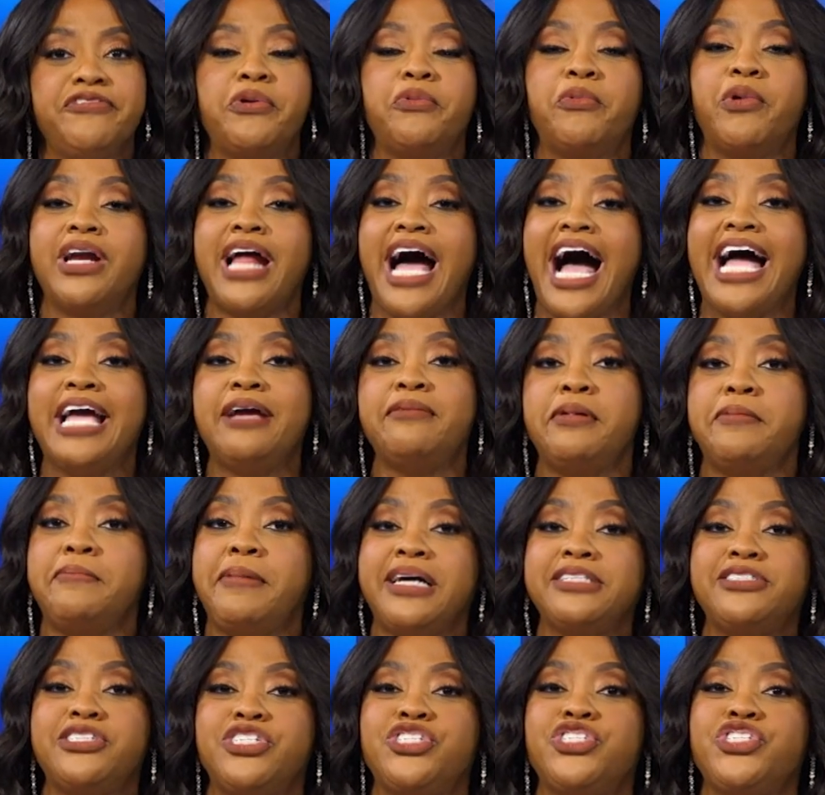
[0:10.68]
for what I am
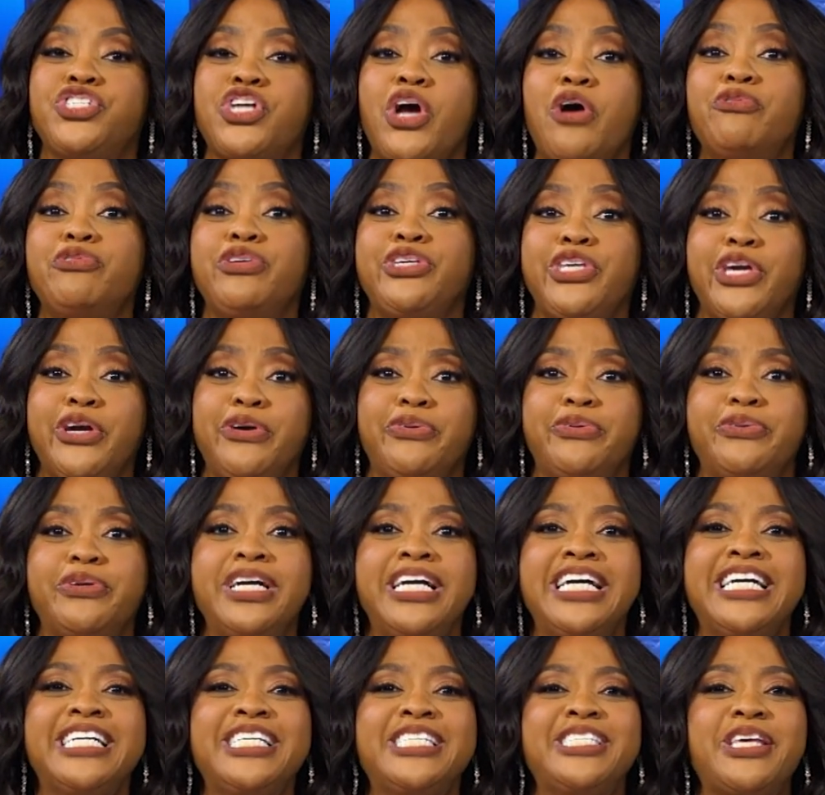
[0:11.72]
about to show you.
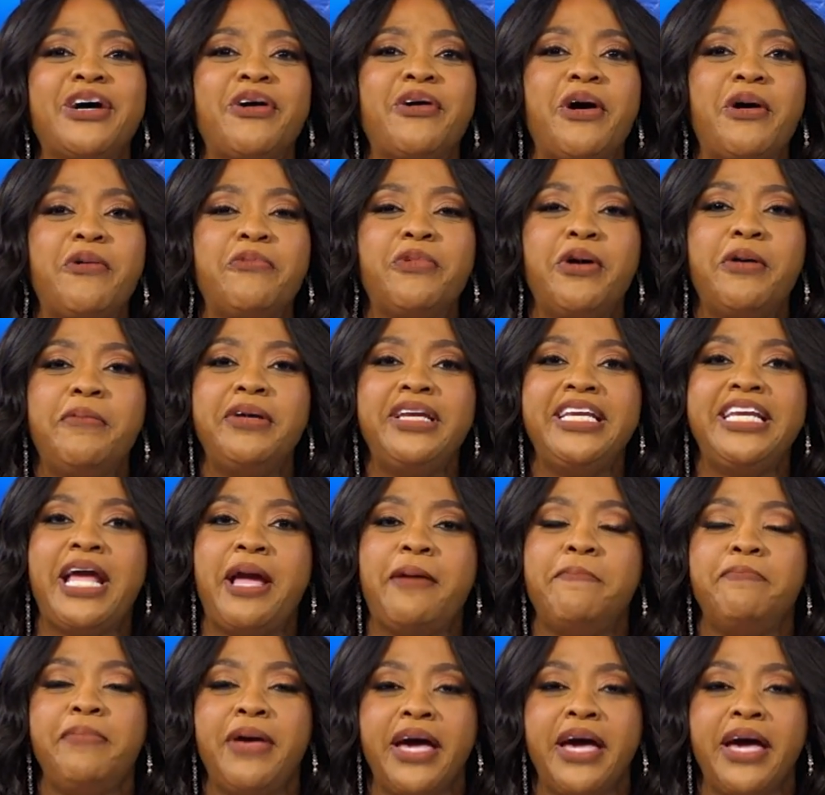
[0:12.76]
So a woman named